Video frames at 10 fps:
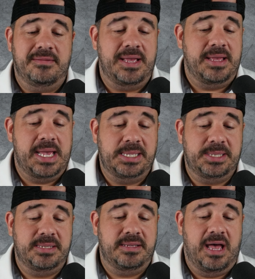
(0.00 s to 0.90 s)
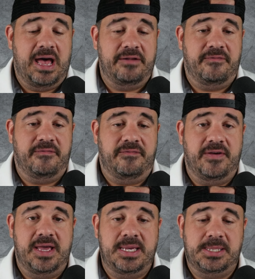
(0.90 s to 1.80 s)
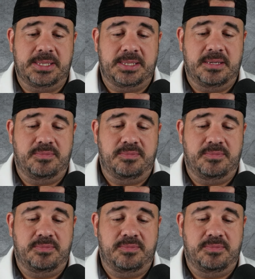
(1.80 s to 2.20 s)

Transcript: has not faced